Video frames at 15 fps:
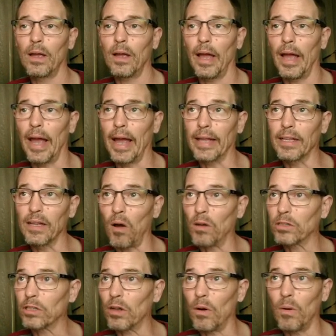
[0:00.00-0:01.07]
And it
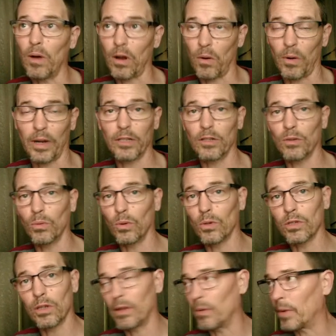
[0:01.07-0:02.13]
also, according to the
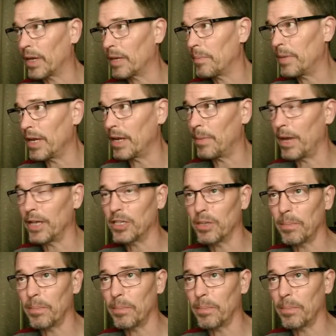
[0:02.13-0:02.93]
rules on the Wikipedia page,